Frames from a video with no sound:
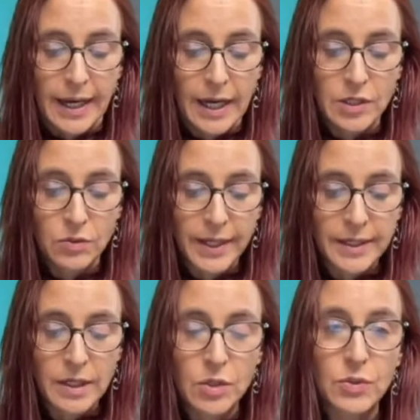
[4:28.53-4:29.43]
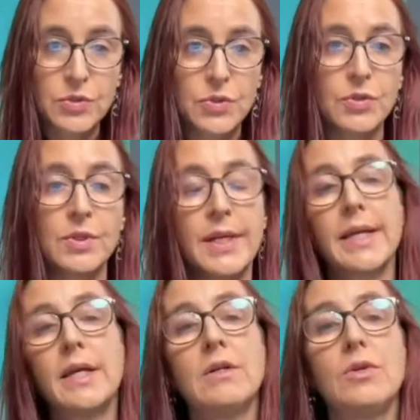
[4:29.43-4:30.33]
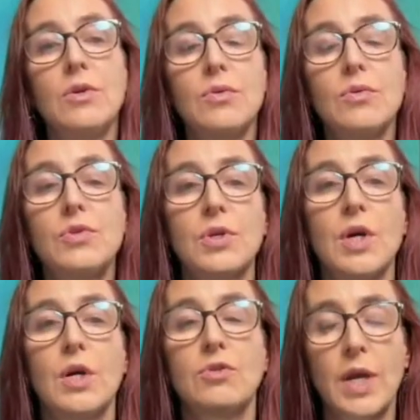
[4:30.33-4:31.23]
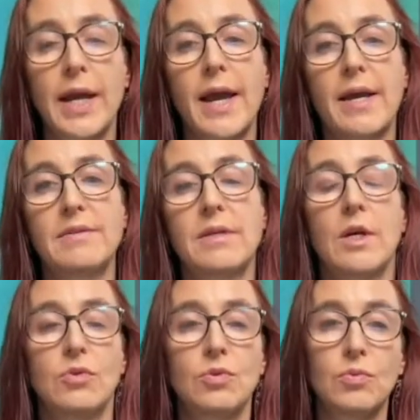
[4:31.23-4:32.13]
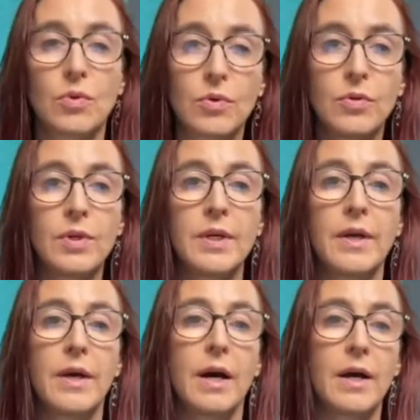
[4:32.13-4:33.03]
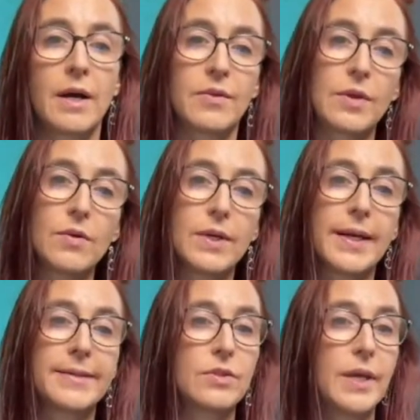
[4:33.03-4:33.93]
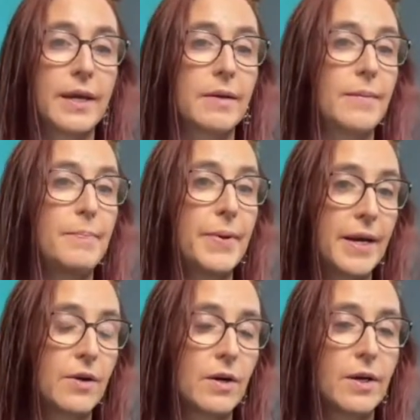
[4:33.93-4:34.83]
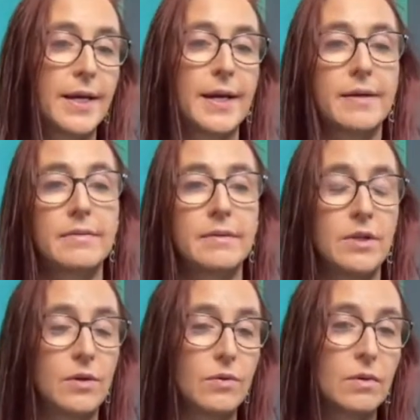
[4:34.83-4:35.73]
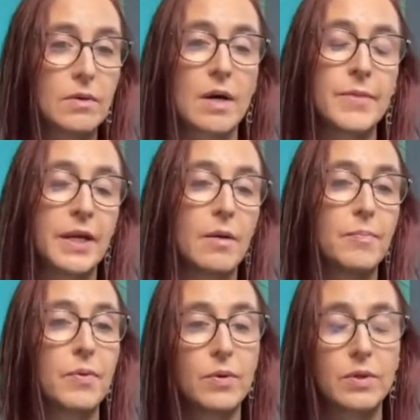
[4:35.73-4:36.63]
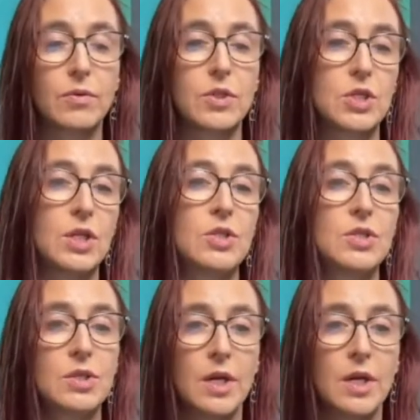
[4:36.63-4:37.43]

You can certainly use jazz to learn theory and to get better at, you know, coming up with chord changes,